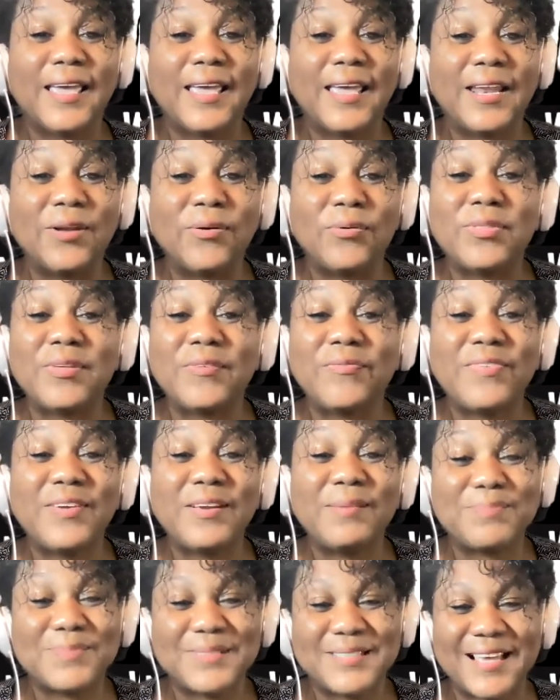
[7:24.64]
And on the
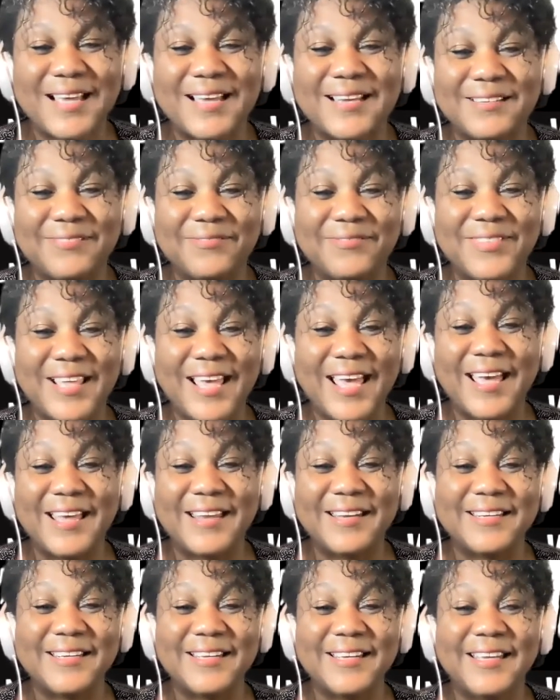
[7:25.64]
flip side of
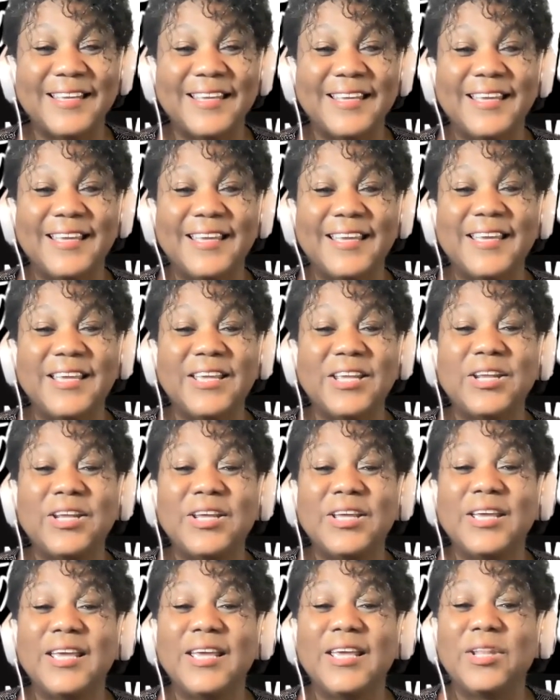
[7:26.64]
that,
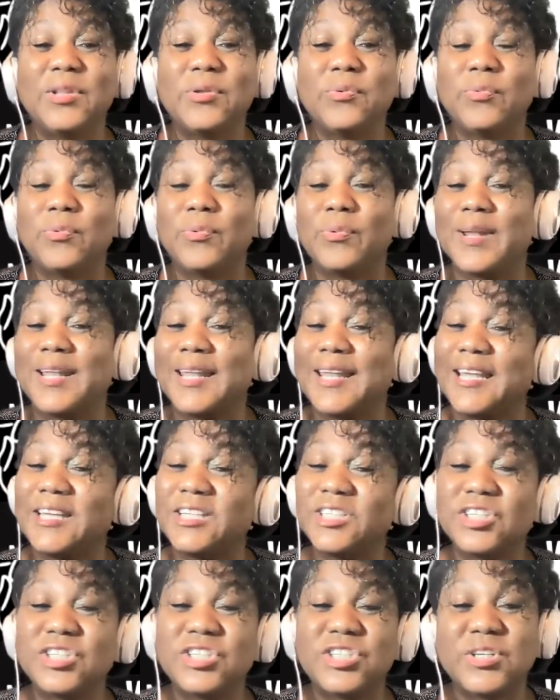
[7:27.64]

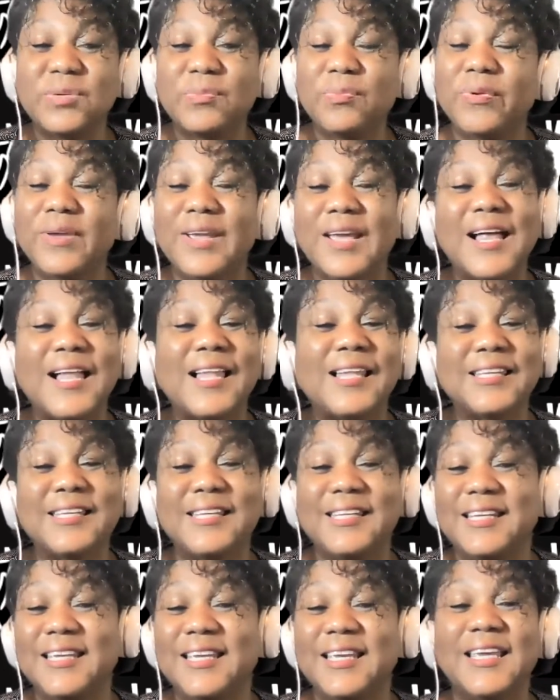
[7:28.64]
relationship
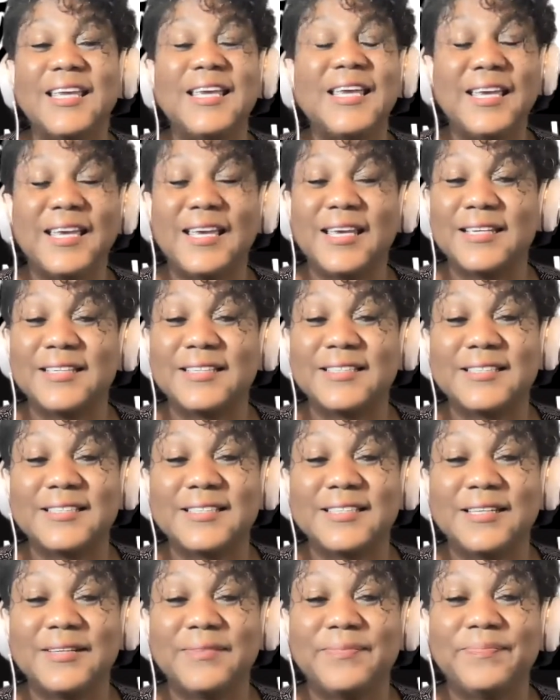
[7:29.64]
reality
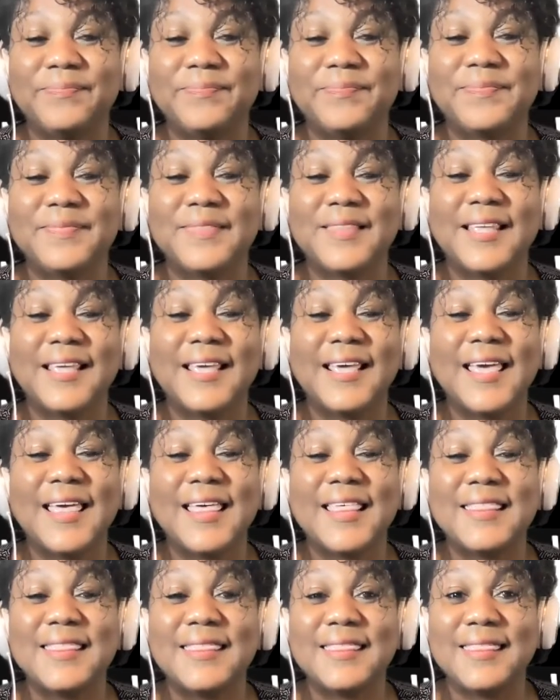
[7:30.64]
is
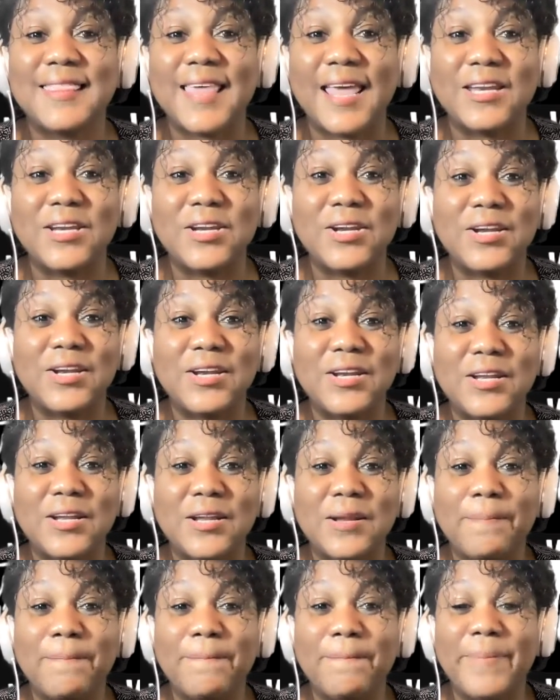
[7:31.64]
that
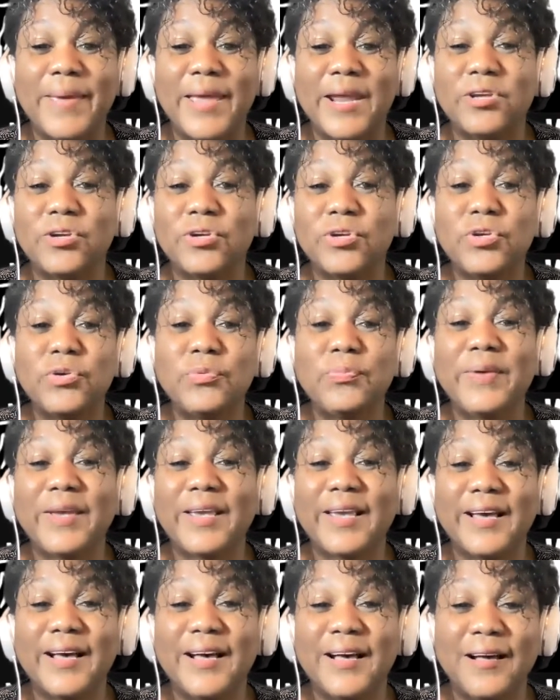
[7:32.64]
the better you
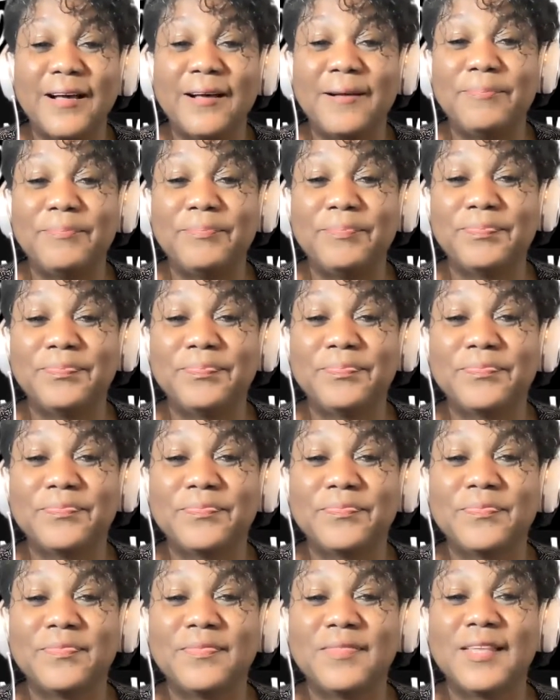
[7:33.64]
become,
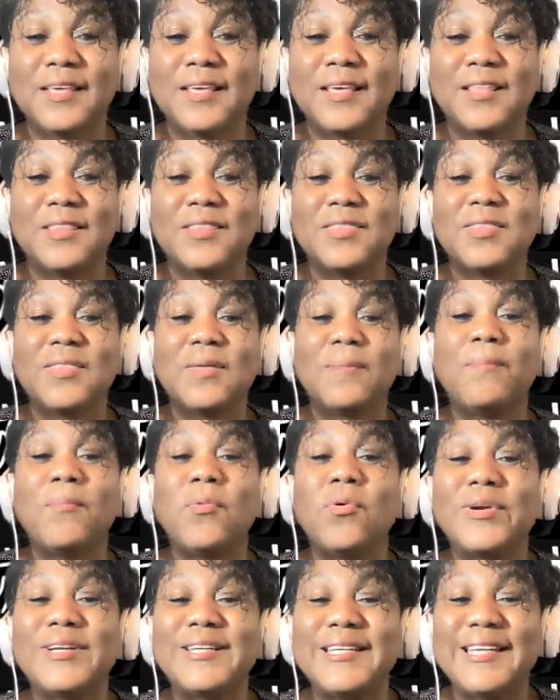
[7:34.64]
the
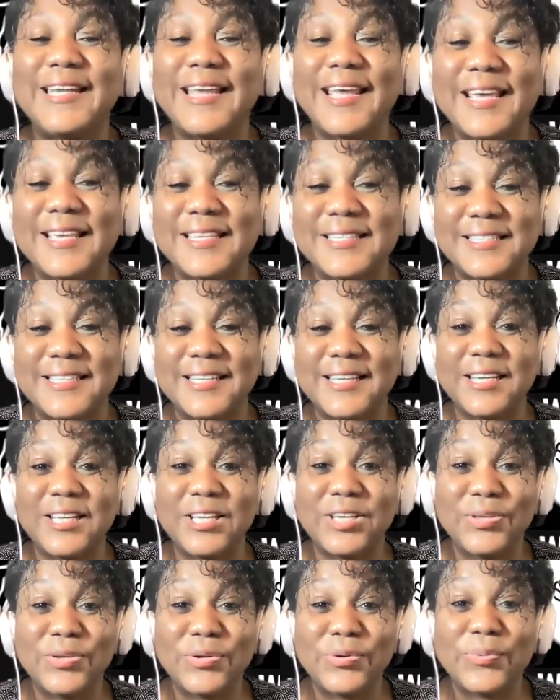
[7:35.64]
more tested
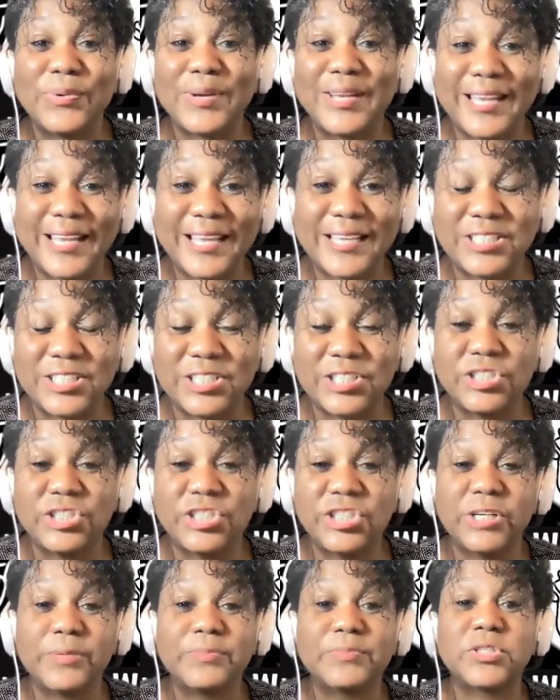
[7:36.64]
in your
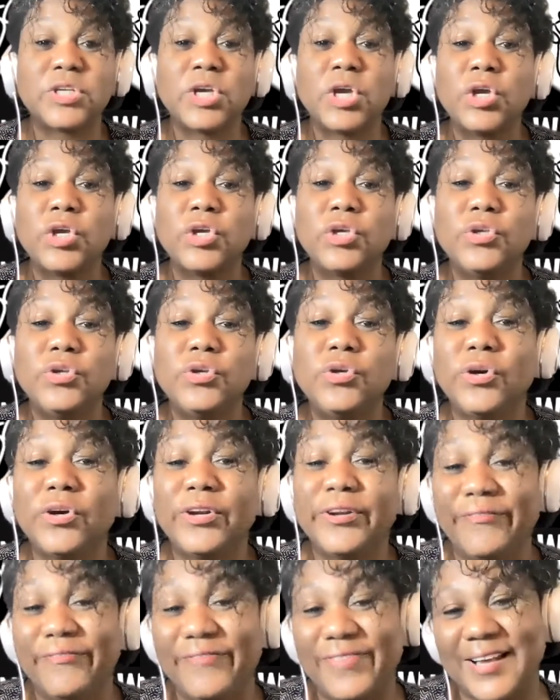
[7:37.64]
relationships you're
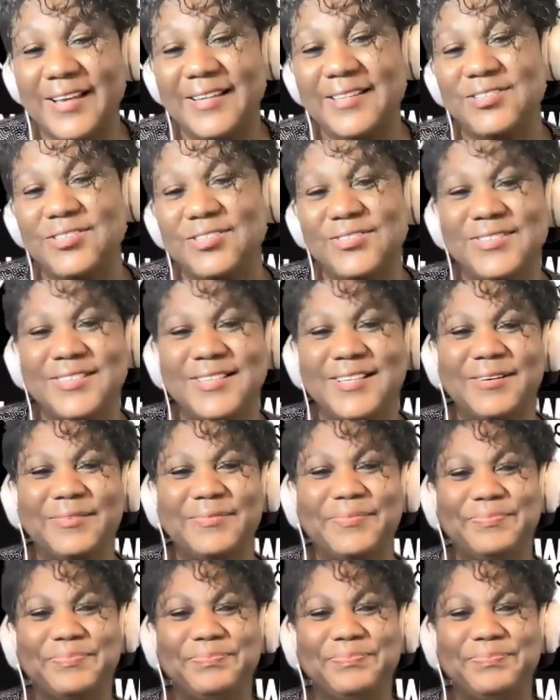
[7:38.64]
going to find yourself.